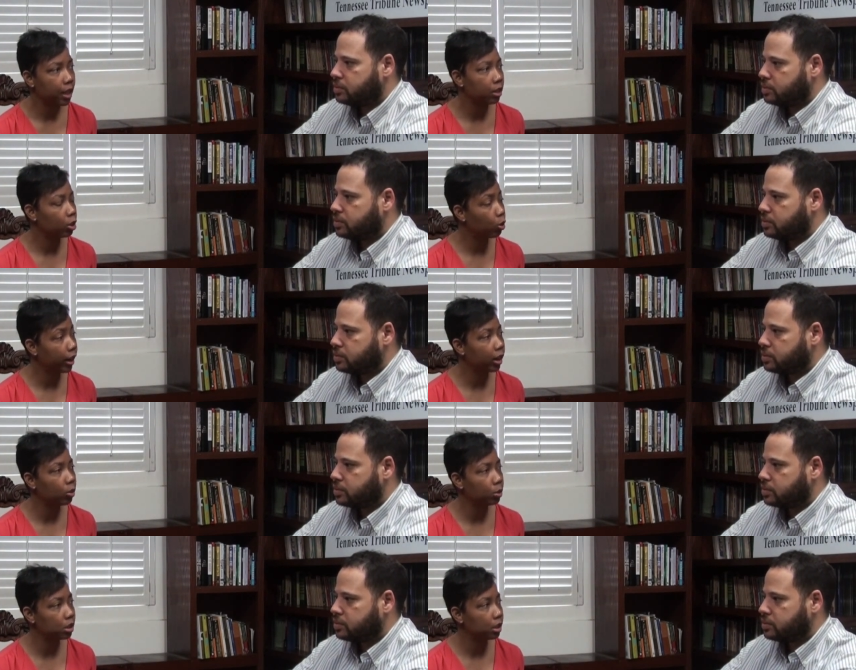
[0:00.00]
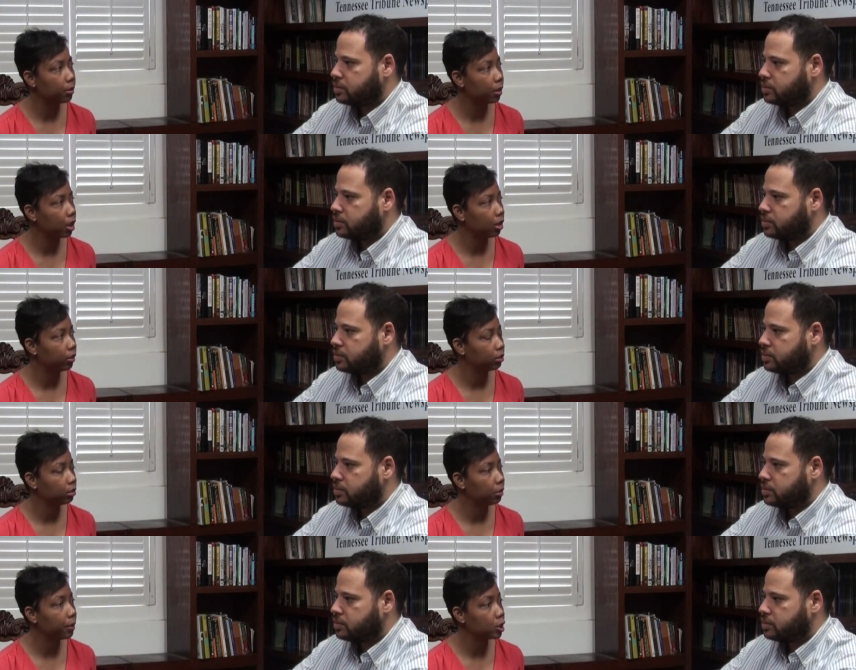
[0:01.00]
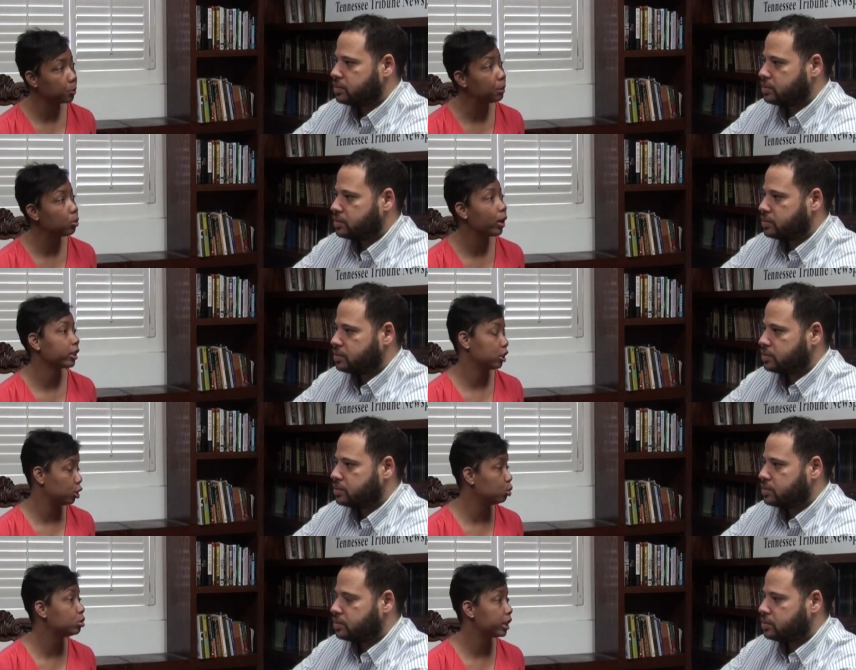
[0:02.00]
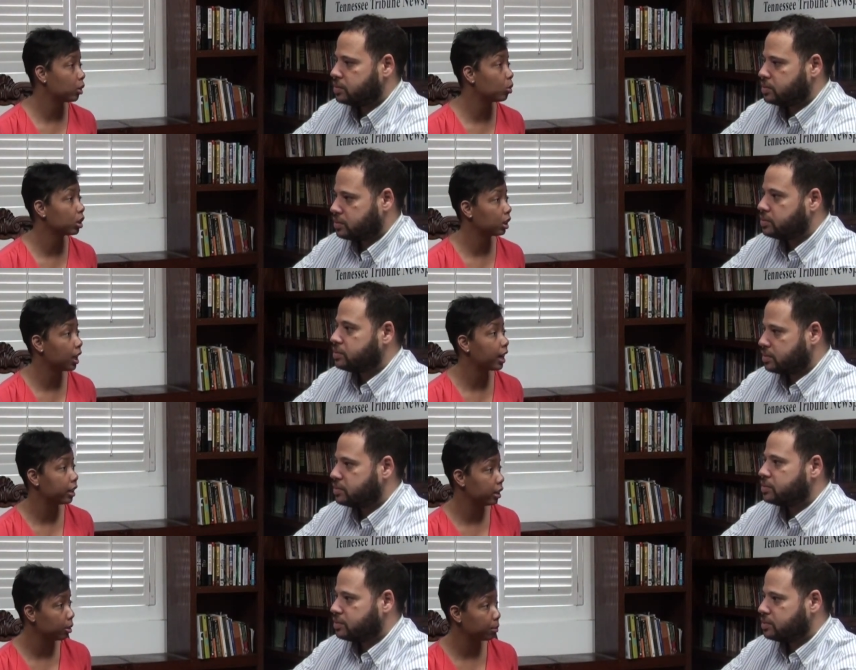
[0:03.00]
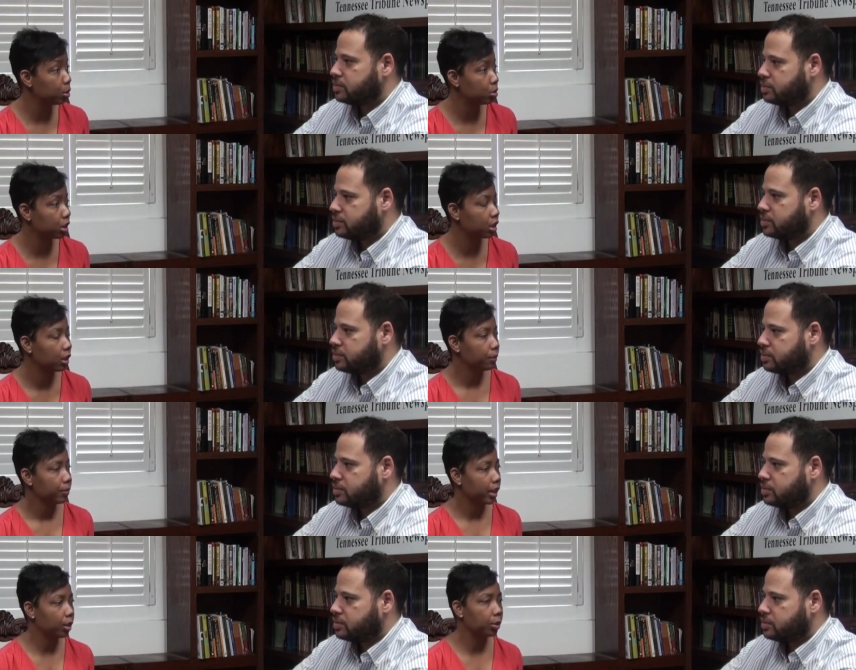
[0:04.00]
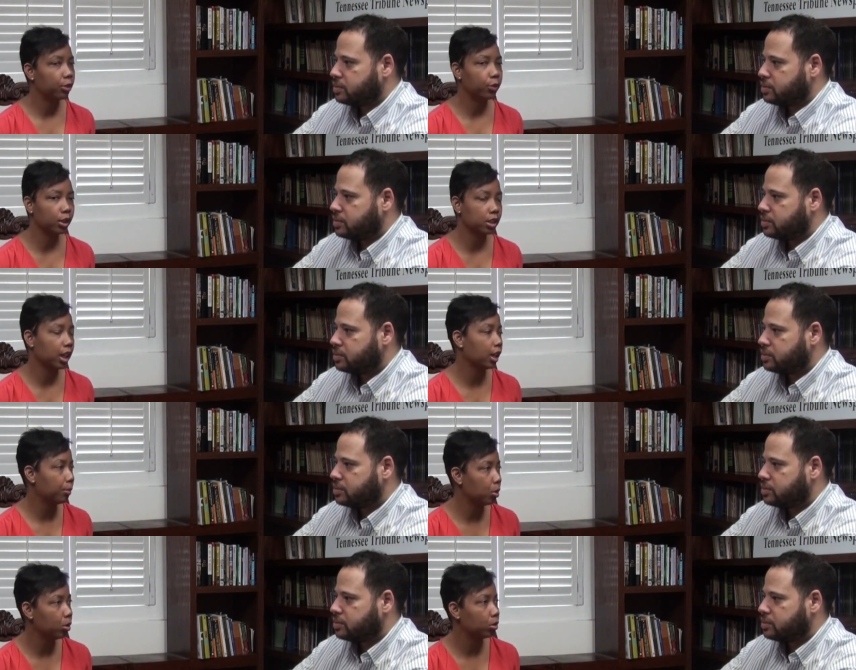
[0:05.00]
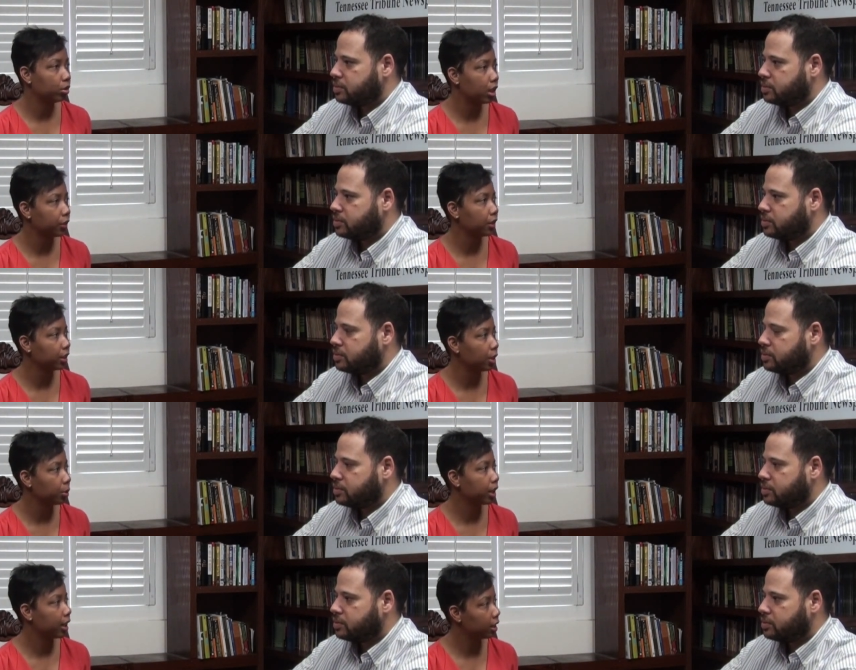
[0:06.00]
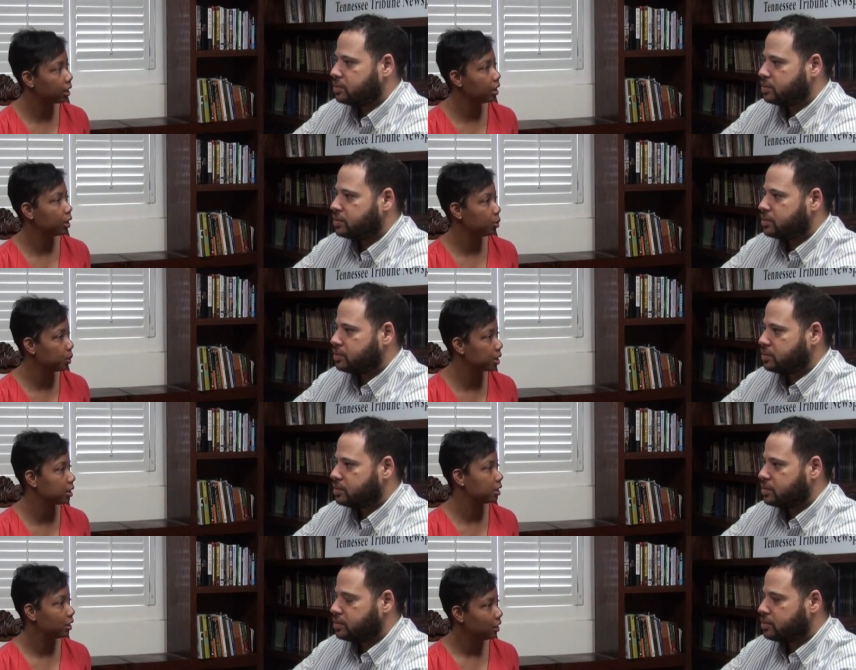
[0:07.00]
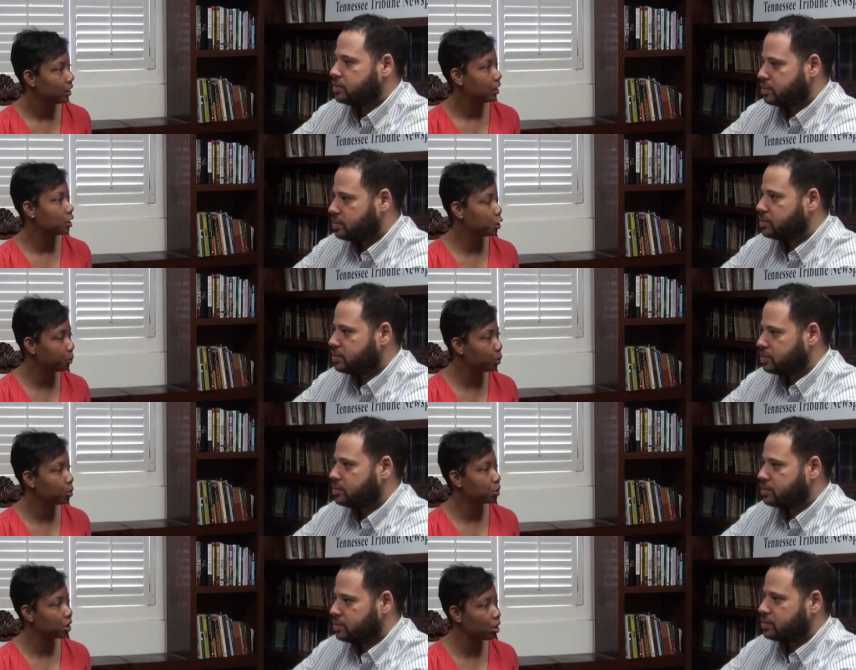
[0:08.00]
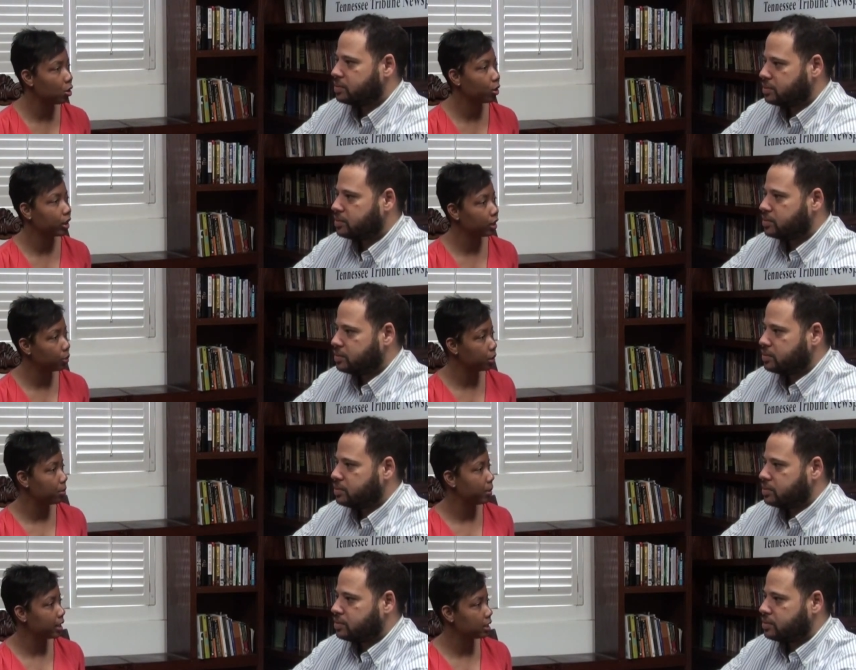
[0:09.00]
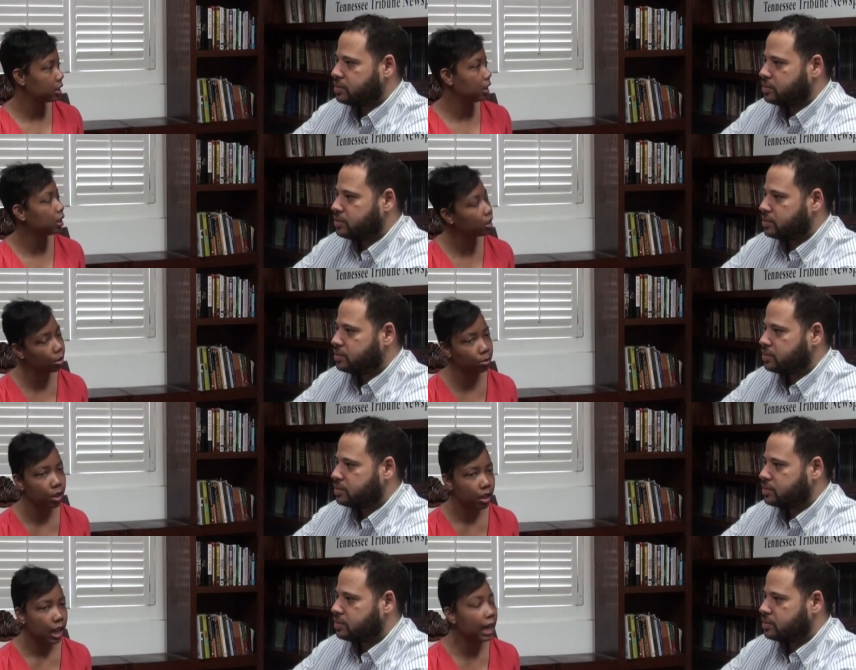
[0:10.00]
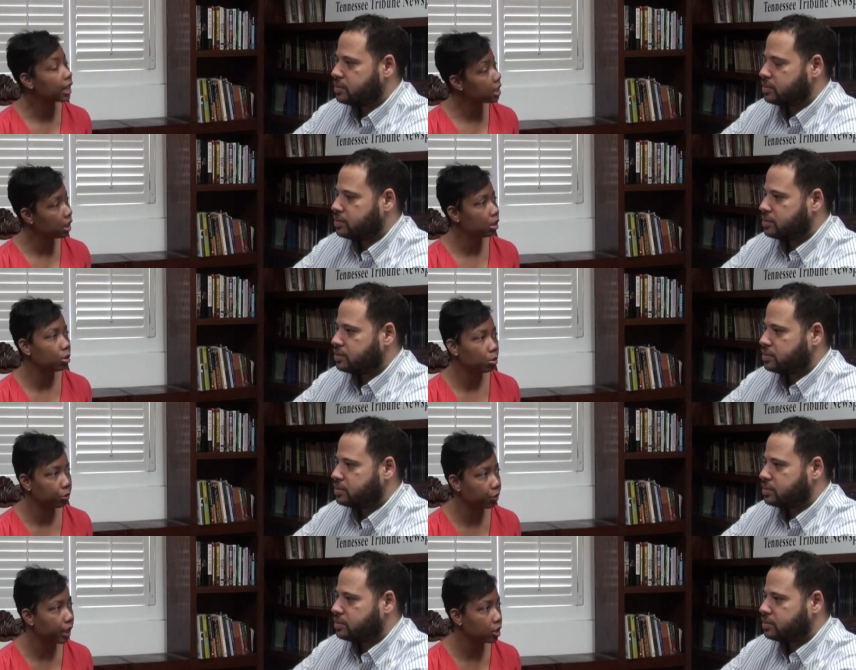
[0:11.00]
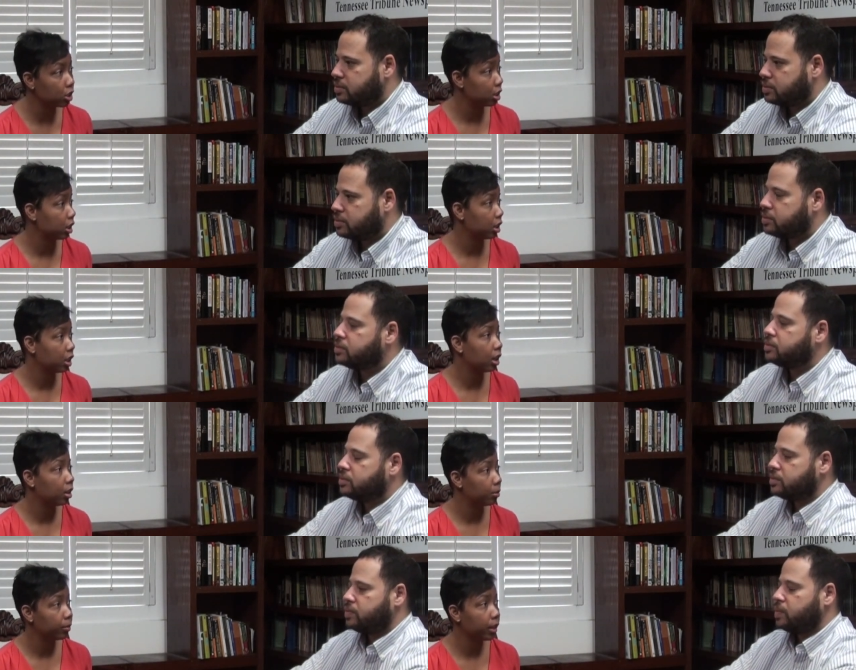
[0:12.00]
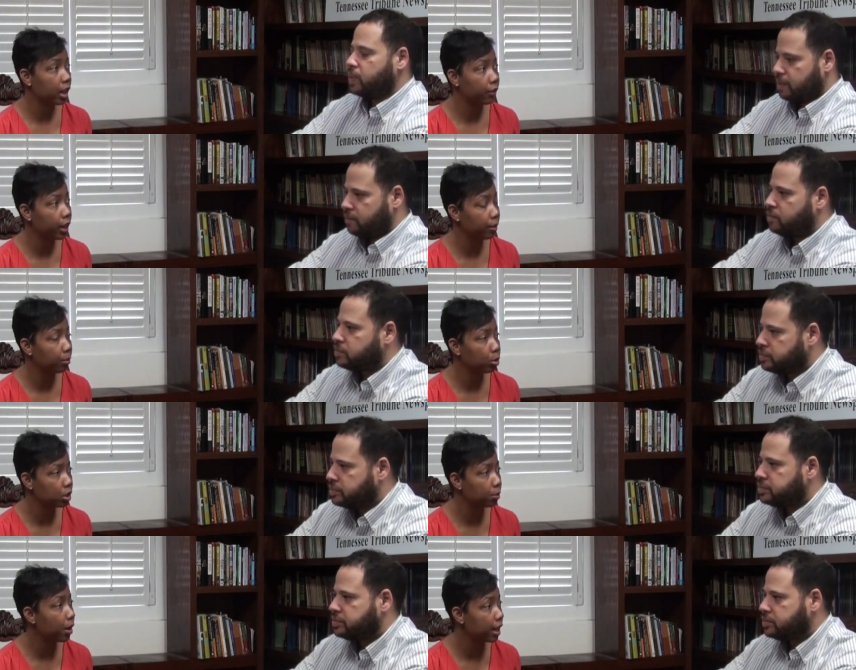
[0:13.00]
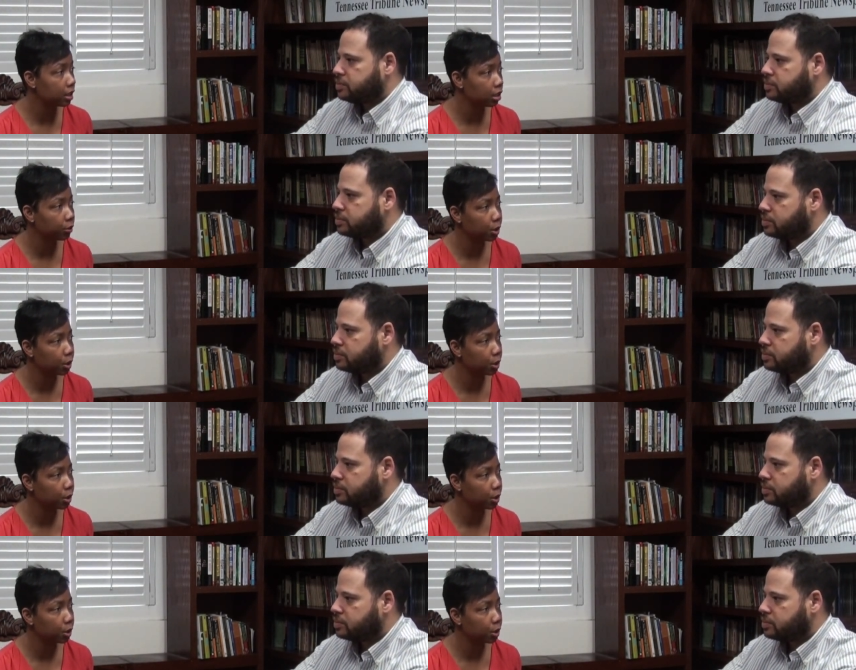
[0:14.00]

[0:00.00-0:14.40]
Speaker 1: and the crowd was a, uh, uh, a bunch of people who actually use that word a lot in their music. And when it first came on, I think they were kind of thinking it was a a typical song and then when the message hit them i could see a little reflection and mm. um, i've had mostly positive